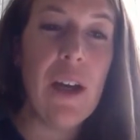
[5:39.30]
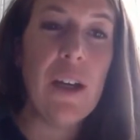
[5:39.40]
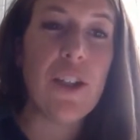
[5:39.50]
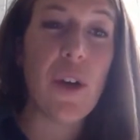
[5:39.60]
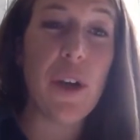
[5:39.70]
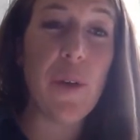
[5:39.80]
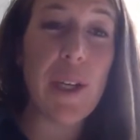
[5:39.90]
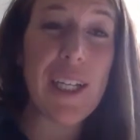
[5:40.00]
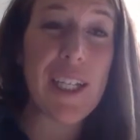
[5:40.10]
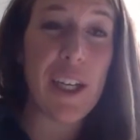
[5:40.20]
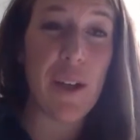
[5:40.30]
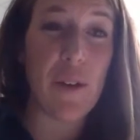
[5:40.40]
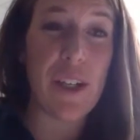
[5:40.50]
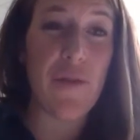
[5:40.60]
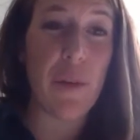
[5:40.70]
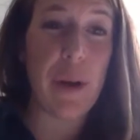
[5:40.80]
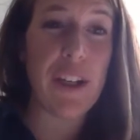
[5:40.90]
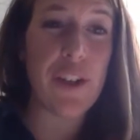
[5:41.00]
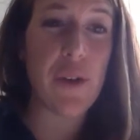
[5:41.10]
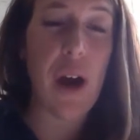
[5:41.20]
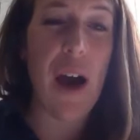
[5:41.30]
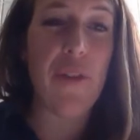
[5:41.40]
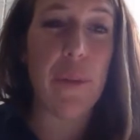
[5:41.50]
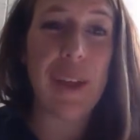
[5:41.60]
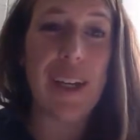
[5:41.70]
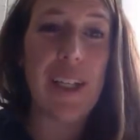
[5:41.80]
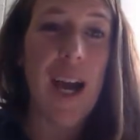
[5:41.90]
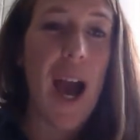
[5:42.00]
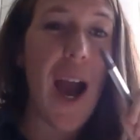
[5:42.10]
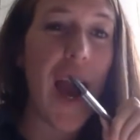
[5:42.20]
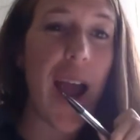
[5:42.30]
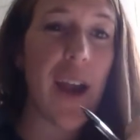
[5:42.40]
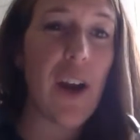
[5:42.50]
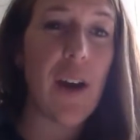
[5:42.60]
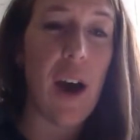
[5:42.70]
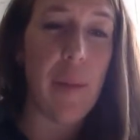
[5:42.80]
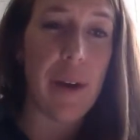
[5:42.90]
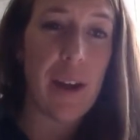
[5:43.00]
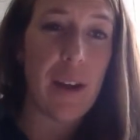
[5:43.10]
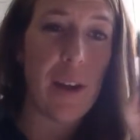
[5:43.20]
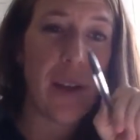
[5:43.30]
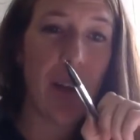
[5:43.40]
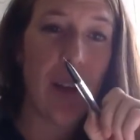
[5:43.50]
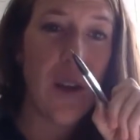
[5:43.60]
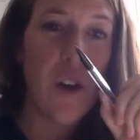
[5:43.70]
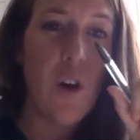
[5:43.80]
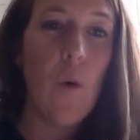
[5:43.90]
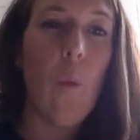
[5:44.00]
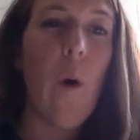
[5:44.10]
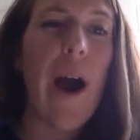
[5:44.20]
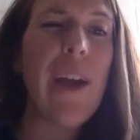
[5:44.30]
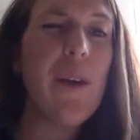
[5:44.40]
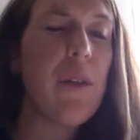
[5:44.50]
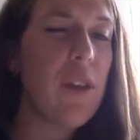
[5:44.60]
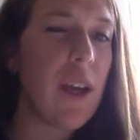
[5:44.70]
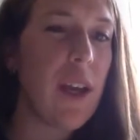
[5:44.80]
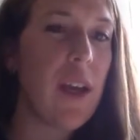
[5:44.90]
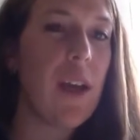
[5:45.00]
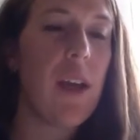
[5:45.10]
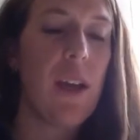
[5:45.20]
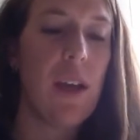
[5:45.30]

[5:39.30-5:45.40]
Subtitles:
So you need to use information you got from the entire comic, why you think